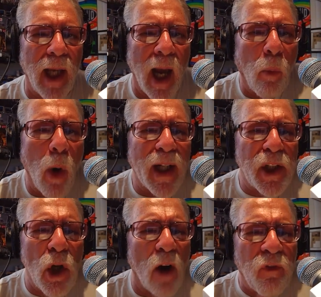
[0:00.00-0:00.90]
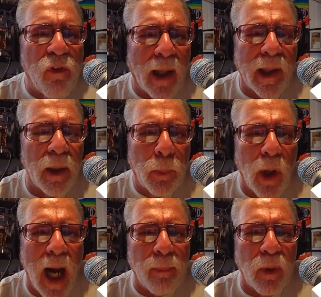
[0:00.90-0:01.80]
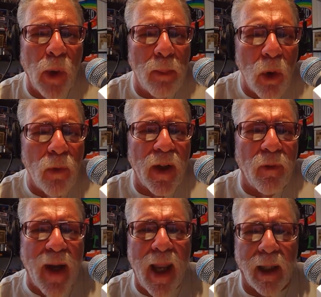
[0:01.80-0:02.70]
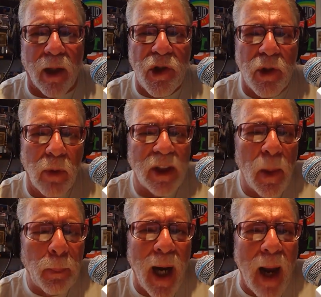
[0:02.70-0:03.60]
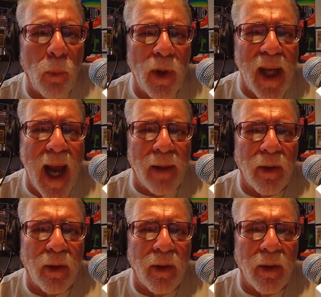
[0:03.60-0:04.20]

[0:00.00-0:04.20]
Yeah, what is your fucking problem with moving to Vegas? What's your problem with that?